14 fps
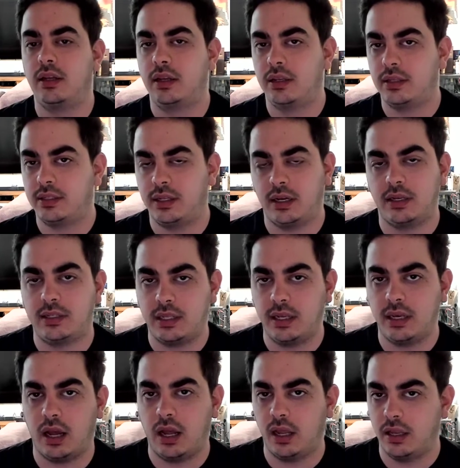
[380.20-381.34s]

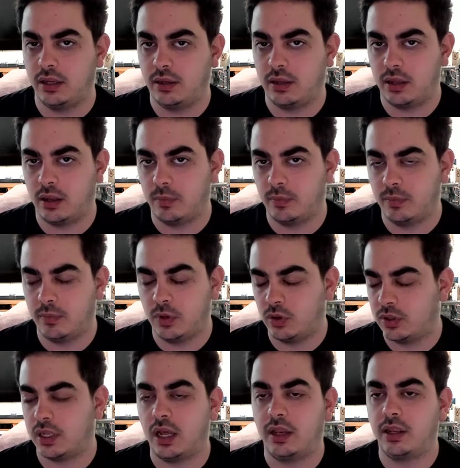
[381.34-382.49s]
seriously, I am
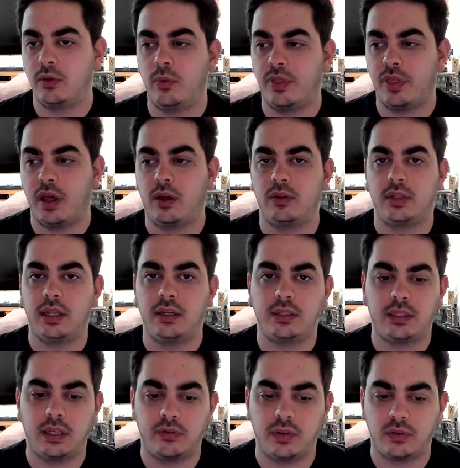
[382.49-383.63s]
not running without any
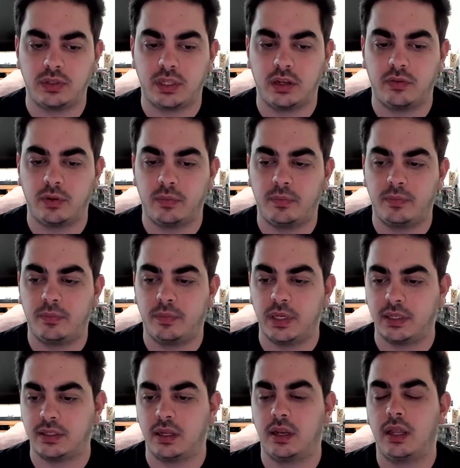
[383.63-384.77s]
server-to-server
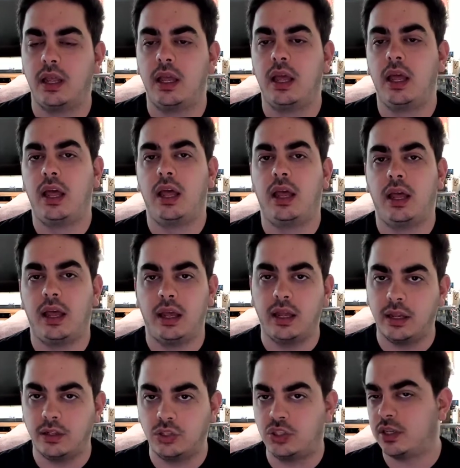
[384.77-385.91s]
pixel.
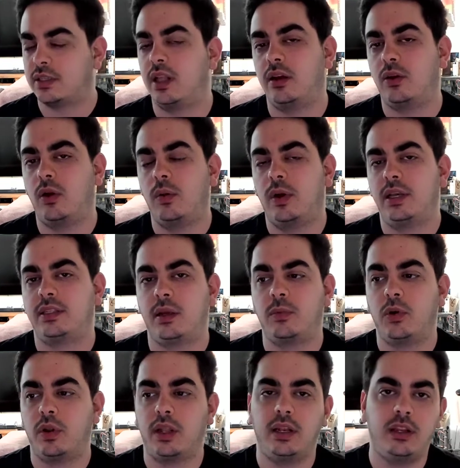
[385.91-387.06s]
And just like always, I'm
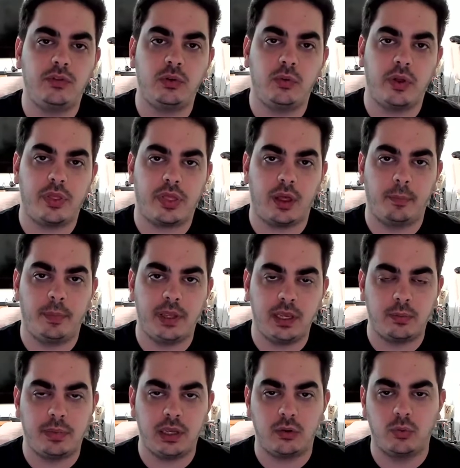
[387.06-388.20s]
gonna leave you with a
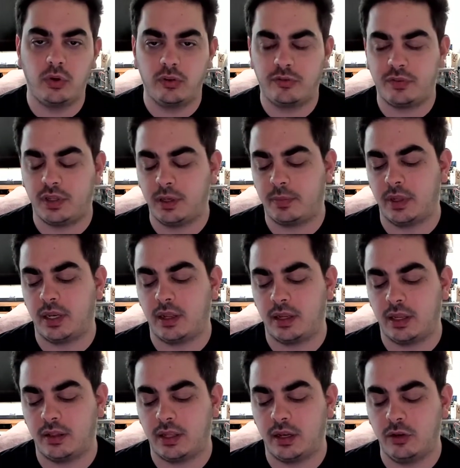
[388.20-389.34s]
big wolf tip, and I
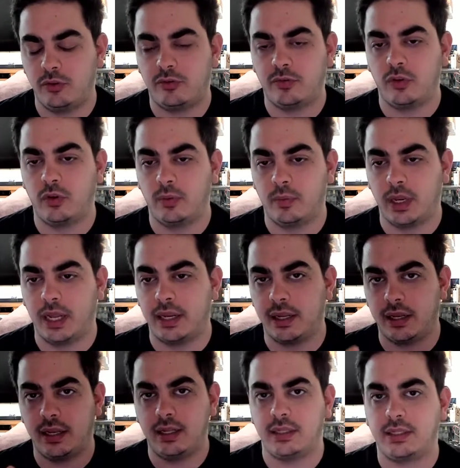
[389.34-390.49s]
can tell you from like
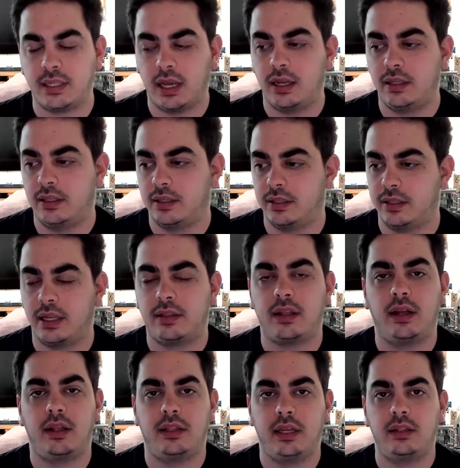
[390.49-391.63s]
an inside
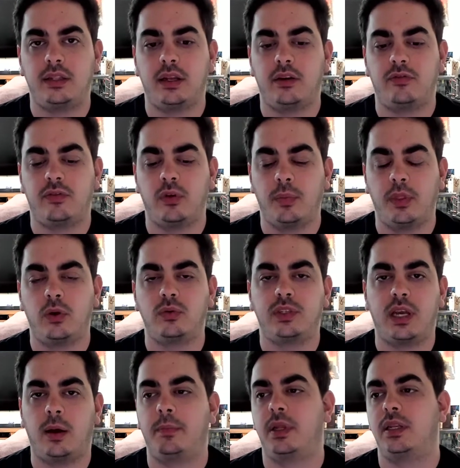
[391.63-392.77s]
data from those
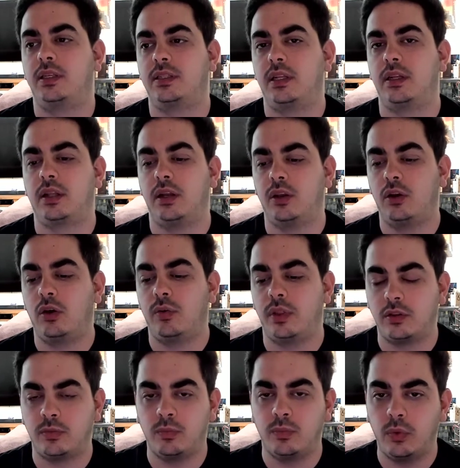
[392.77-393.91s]
companies that I know
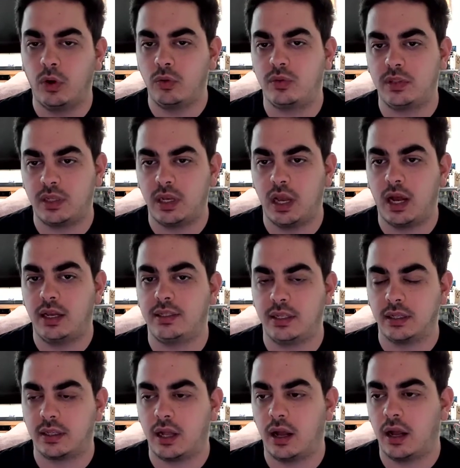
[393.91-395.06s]
that most guys
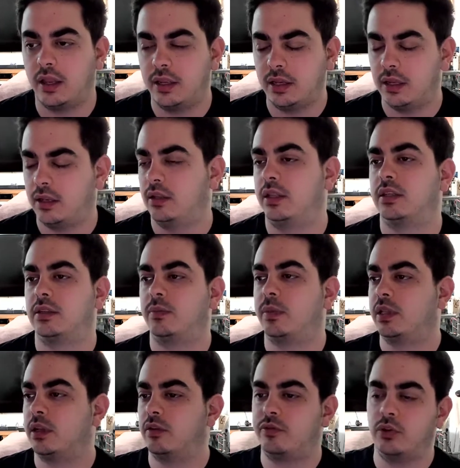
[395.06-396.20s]
that are running, and it doesn't
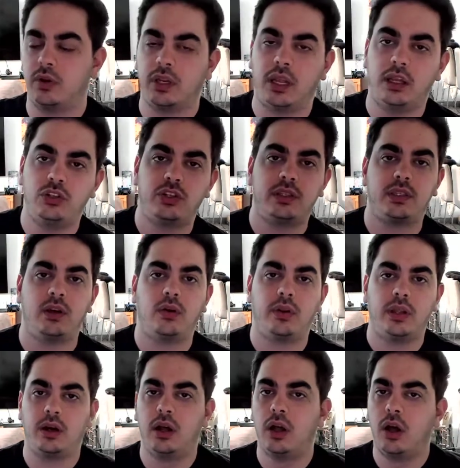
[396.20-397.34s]
matter if you're an agency
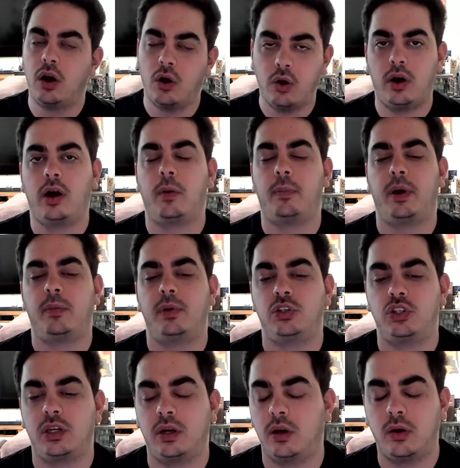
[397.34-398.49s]
owner or a
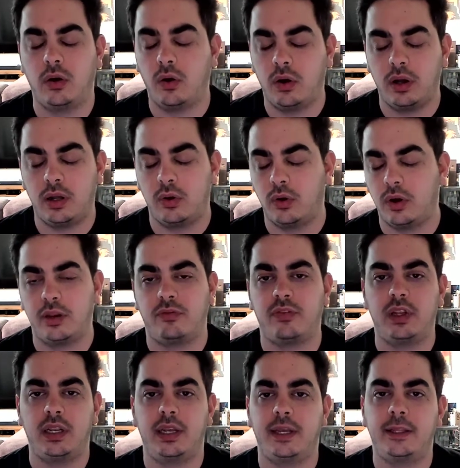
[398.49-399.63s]
publisher or an
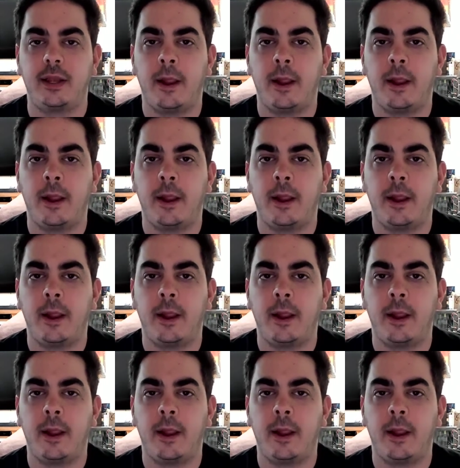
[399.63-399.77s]
affiliate,